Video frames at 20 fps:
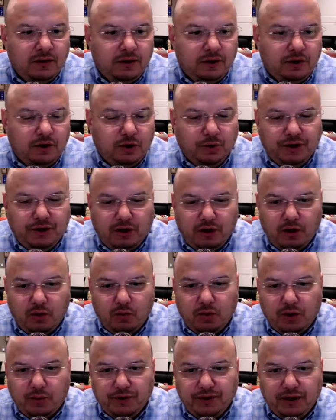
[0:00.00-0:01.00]
who we are,
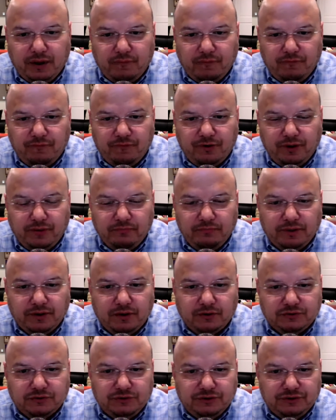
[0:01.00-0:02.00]
where we come from, but
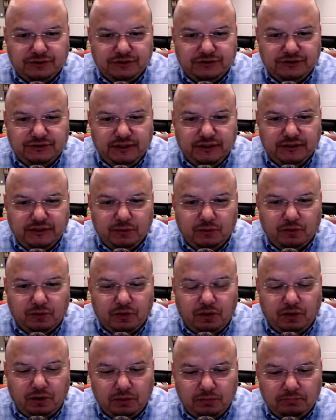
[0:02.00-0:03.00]
also understand that we're
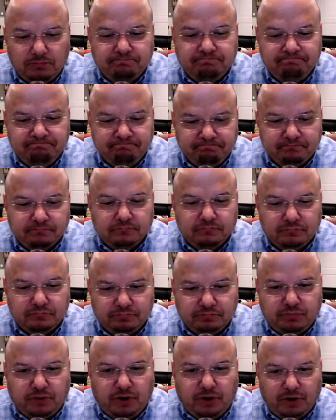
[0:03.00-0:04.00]
all
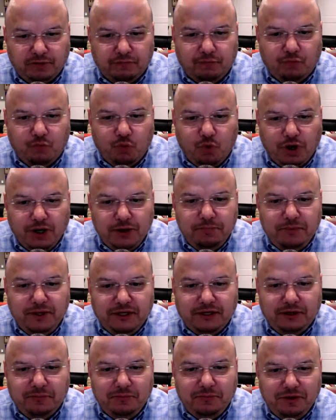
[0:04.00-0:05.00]
part of one big
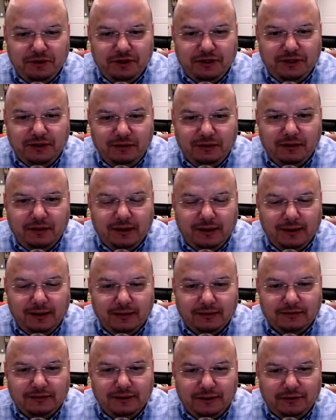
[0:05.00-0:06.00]
community. And
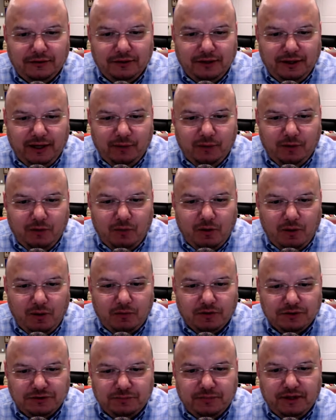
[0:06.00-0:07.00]
at the end of the day, we want
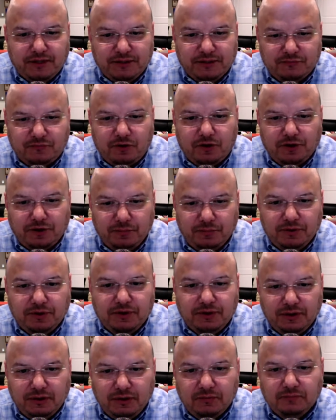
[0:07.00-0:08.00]
what's best for our
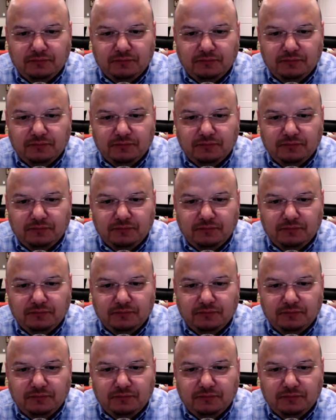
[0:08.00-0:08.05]
community.